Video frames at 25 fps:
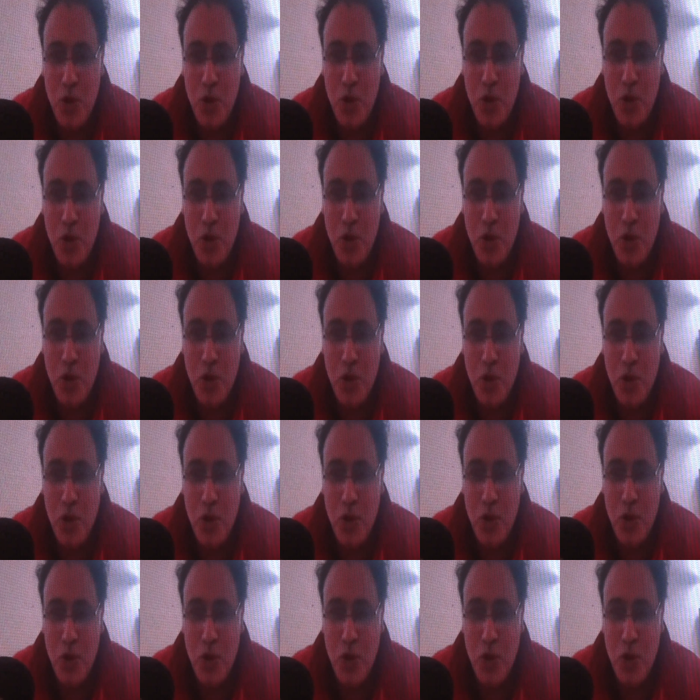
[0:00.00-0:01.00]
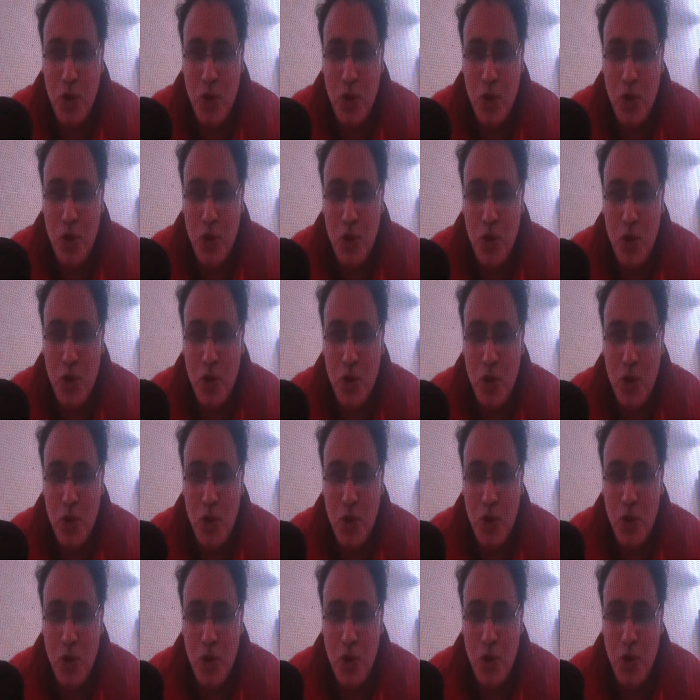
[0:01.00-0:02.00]
set up, I think, somewhere in the 17th
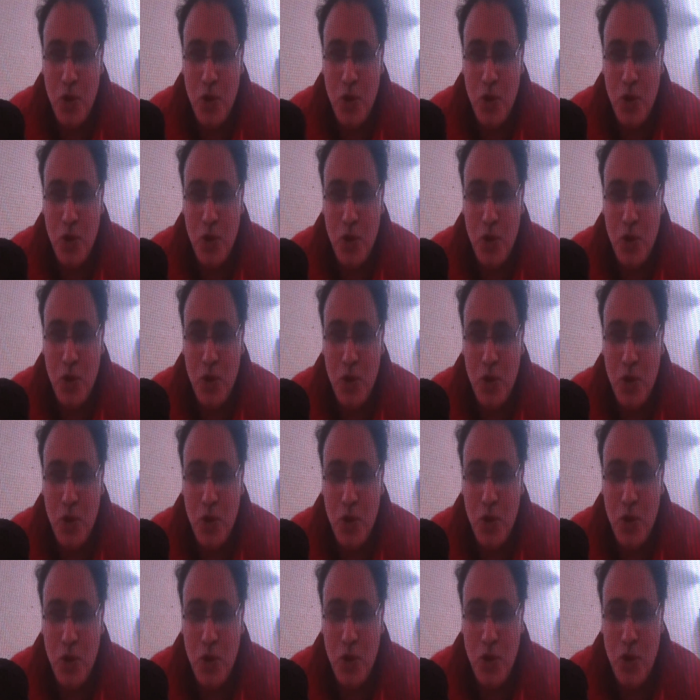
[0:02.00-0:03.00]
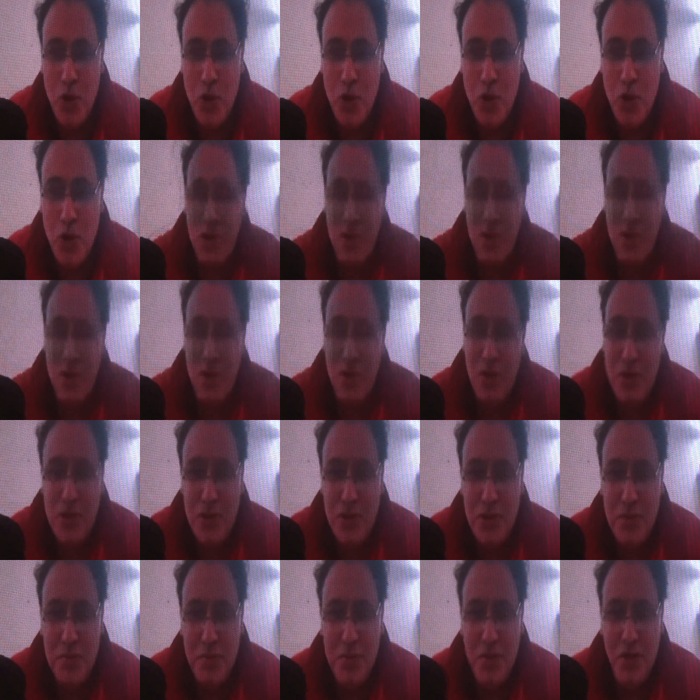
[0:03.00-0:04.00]
century or so. And it's
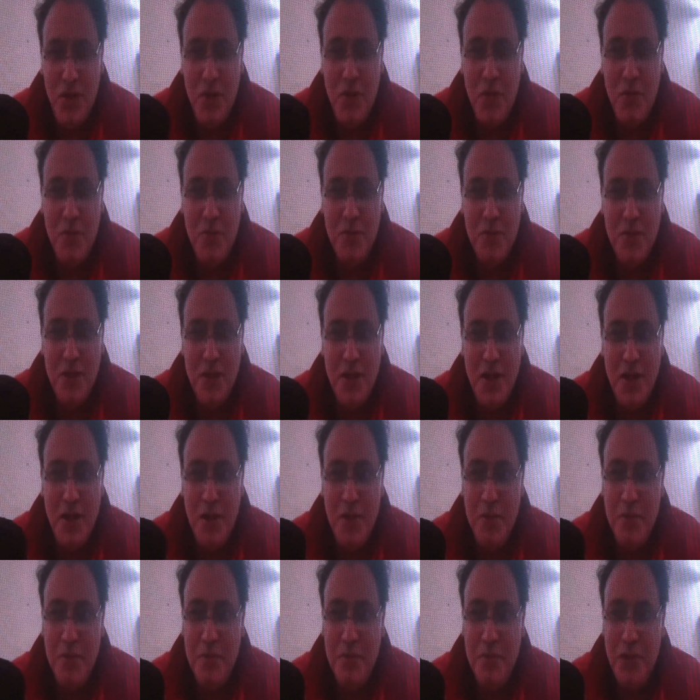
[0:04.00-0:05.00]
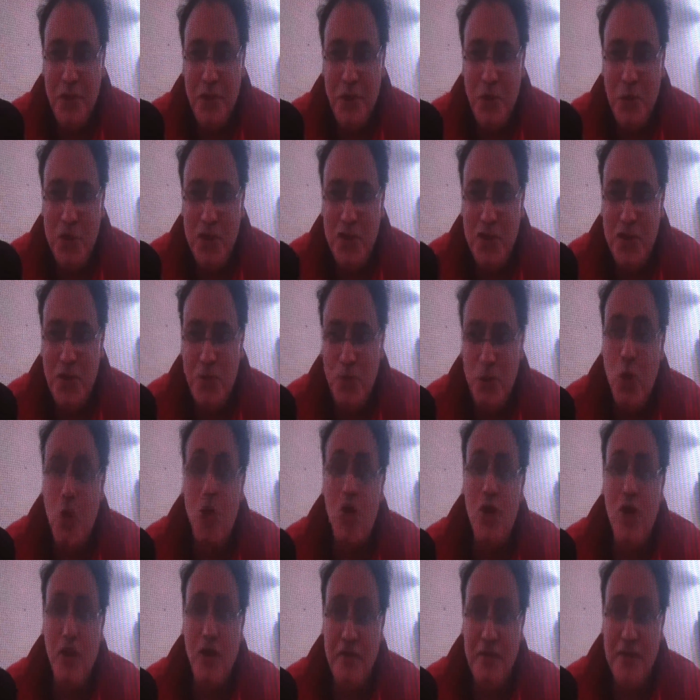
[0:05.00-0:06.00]
about, you know, um, you know,
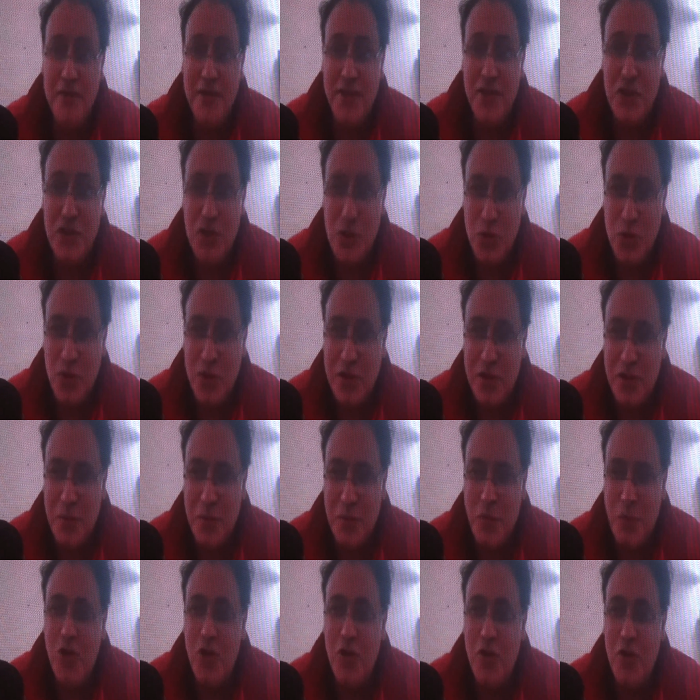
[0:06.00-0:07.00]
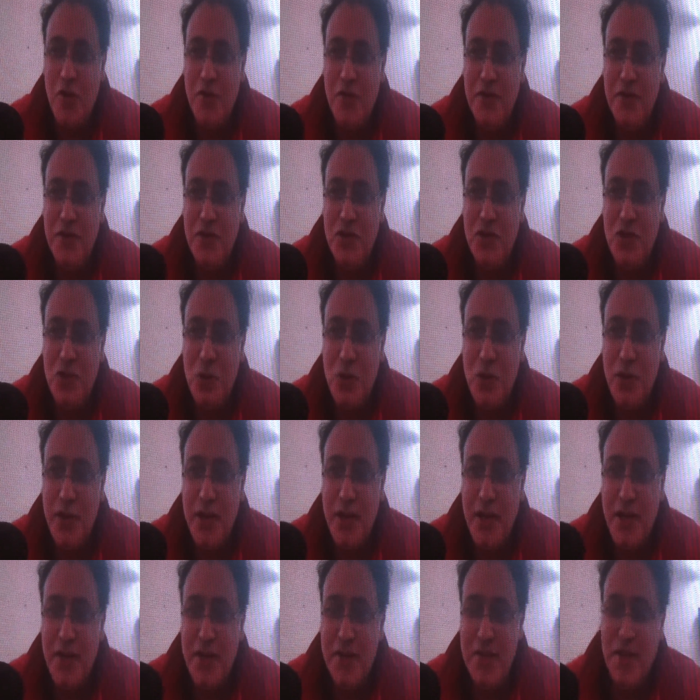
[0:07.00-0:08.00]
what's the moral of that story? The moral of that
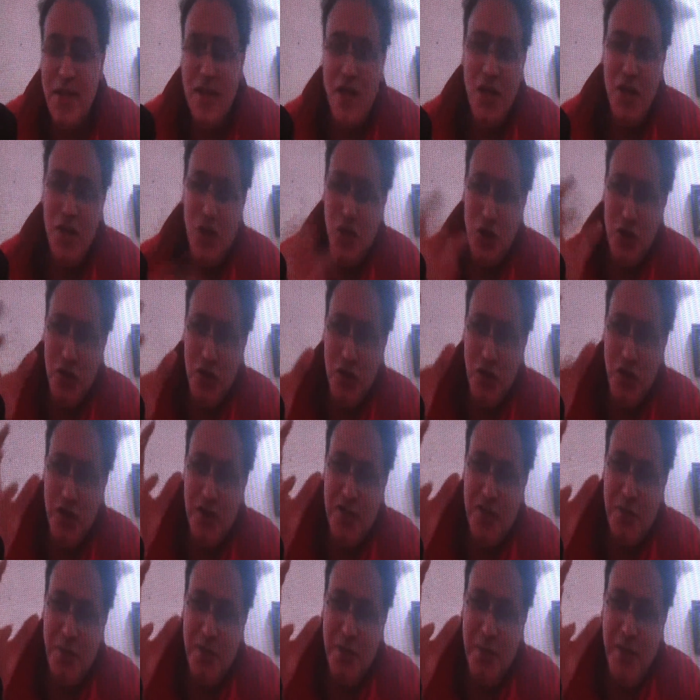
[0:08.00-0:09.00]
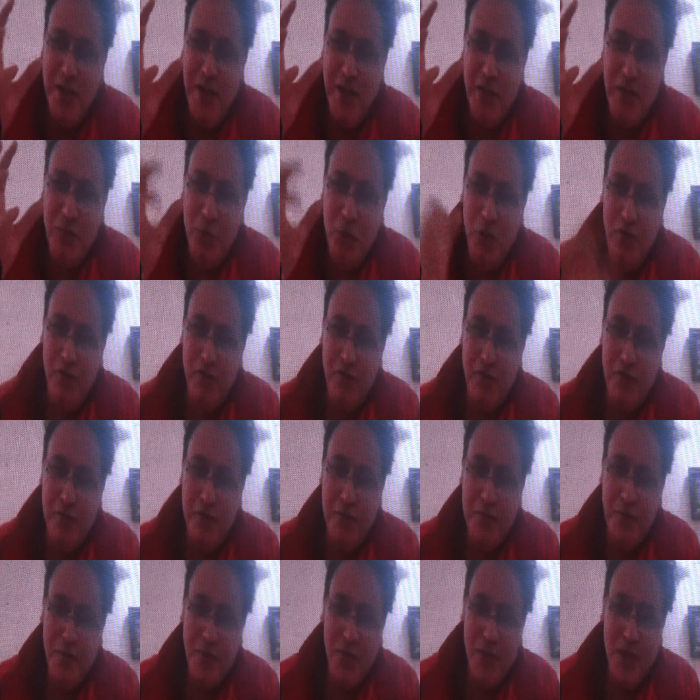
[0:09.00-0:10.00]
story is, you know, you've got this big bad
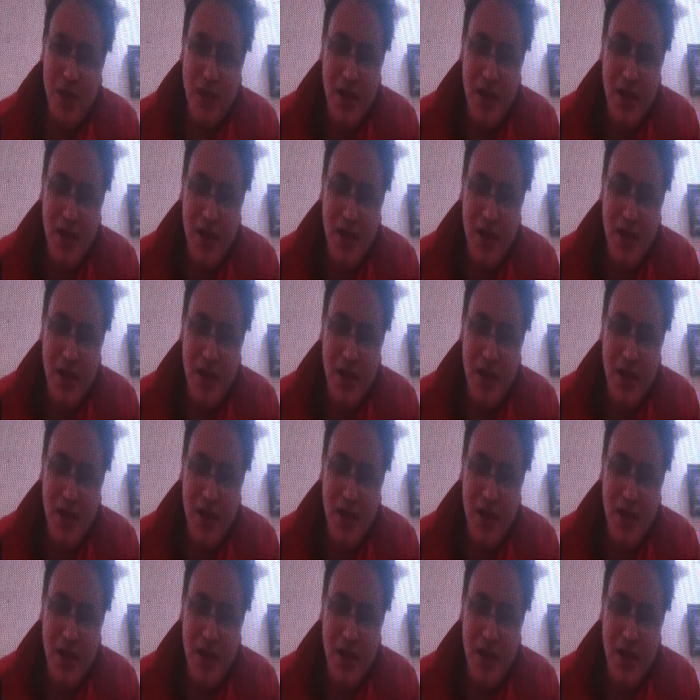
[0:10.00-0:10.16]
wolf,